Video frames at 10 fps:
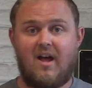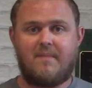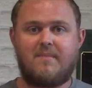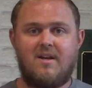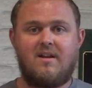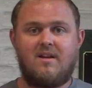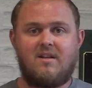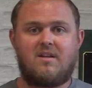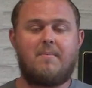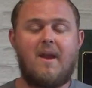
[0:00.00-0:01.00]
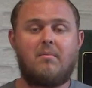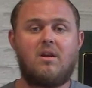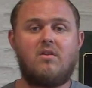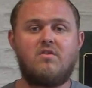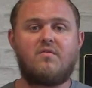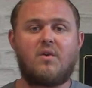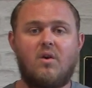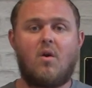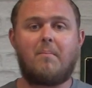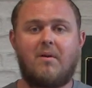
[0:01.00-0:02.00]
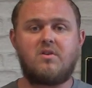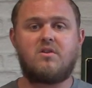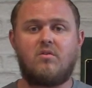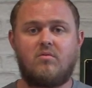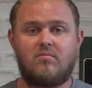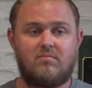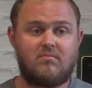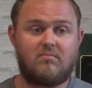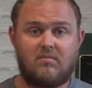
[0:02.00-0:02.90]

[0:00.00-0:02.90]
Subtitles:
up to be able to use for your own personal,